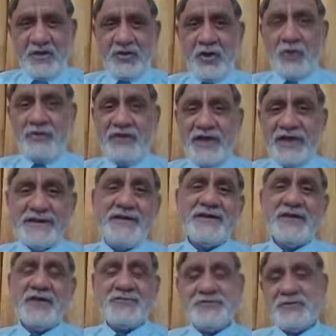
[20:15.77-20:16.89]
Now,
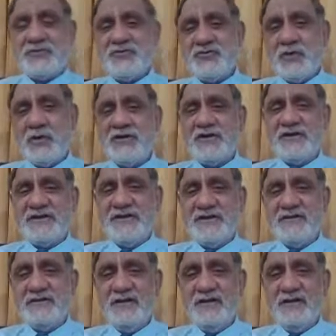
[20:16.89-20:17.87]
dactic expression, what are they?